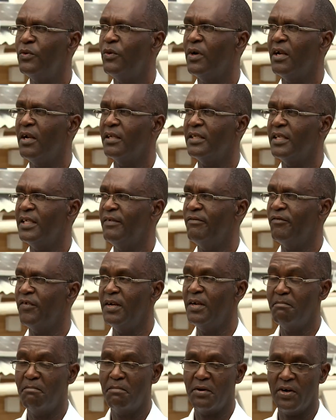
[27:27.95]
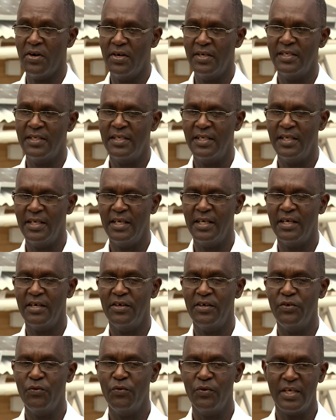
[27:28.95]
do a lot of different birds here.
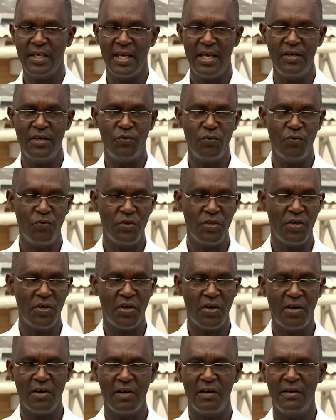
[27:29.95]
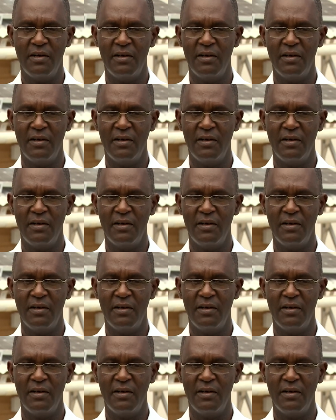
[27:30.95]
You can do your